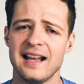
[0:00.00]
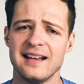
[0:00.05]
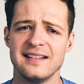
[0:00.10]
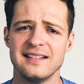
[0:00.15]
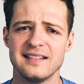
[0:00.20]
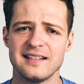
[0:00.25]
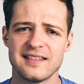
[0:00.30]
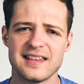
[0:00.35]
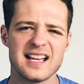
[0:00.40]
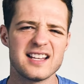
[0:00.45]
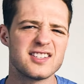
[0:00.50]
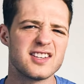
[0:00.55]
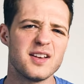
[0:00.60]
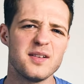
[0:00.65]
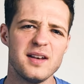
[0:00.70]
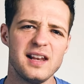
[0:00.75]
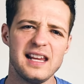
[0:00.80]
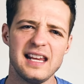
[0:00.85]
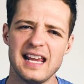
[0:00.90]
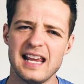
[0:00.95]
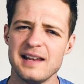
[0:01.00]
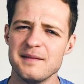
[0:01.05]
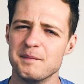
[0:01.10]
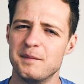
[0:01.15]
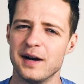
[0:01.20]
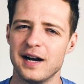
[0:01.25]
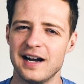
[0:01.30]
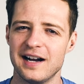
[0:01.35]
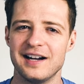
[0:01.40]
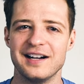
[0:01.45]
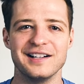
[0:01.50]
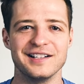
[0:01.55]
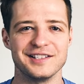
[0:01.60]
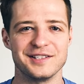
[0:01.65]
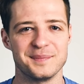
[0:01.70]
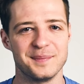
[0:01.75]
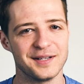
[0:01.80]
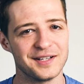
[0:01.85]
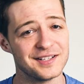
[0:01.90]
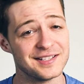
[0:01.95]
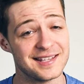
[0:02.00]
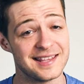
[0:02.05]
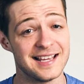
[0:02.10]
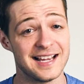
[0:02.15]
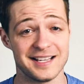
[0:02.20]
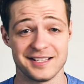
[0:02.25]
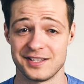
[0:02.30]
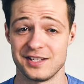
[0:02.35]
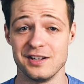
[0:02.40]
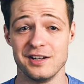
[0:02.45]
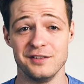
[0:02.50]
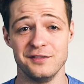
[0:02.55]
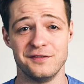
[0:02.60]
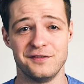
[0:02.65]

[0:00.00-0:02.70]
and that's only in part because that's no